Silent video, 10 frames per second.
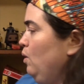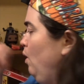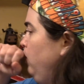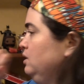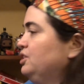
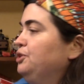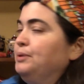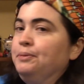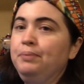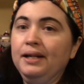excuse
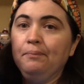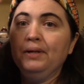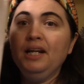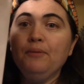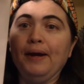me, but
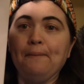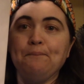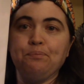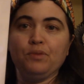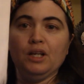but anyway,
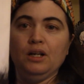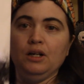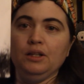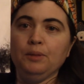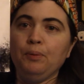
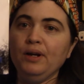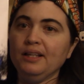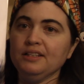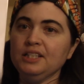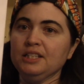the point
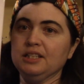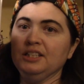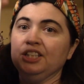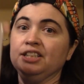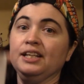of this
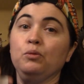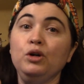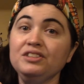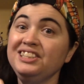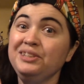is just that
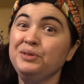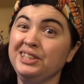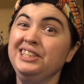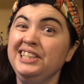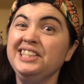Walt Disney was
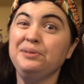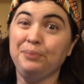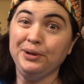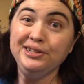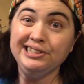a decent
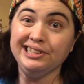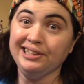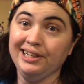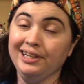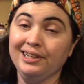person.
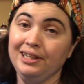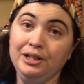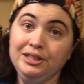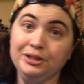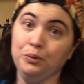Like
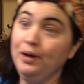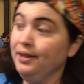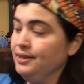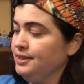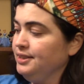he just
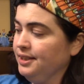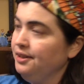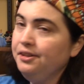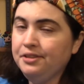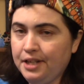was. He's an
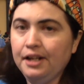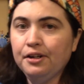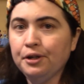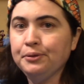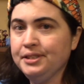
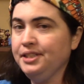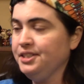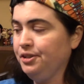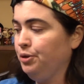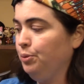entertainer who was a
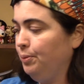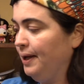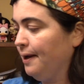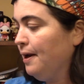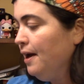decent human
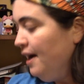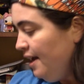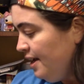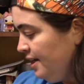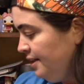being,
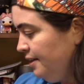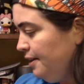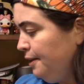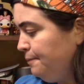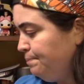and
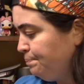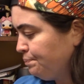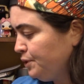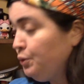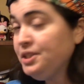um,
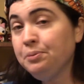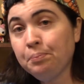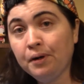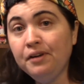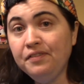
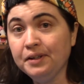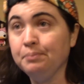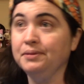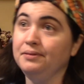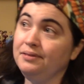wasn't
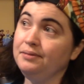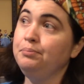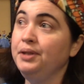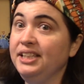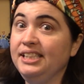perfect, but
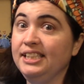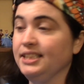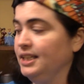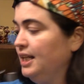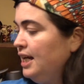pretty
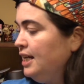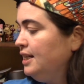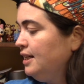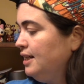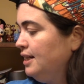decent.
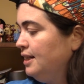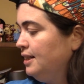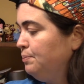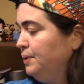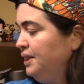And
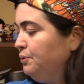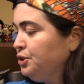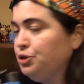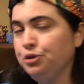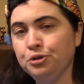uh, but he was
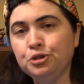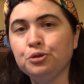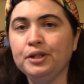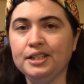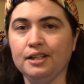a true
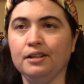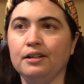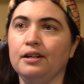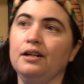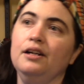
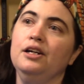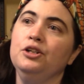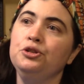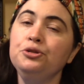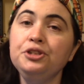storyteller,
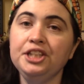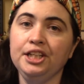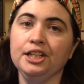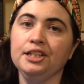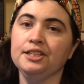true
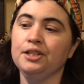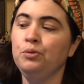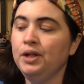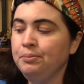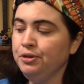genius.
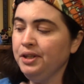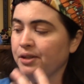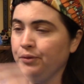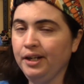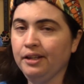And what I'm doing
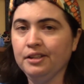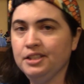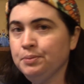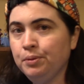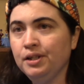in reading
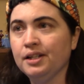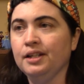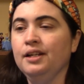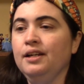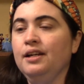this
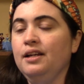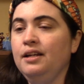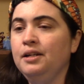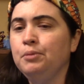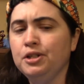book,
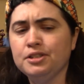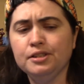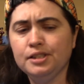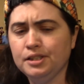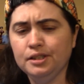and I'm also
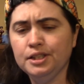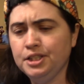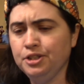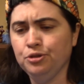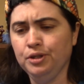
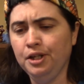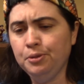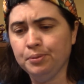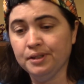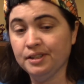listening to
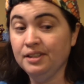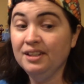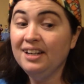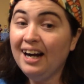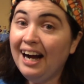another book
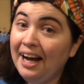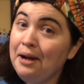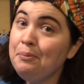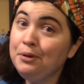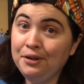
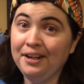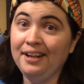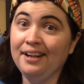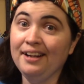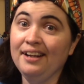I'm
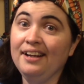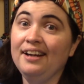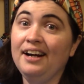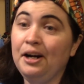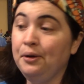learning
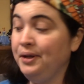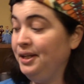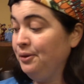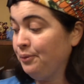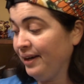how
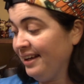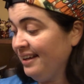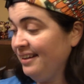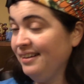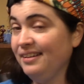he
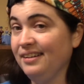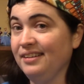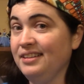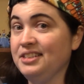ran the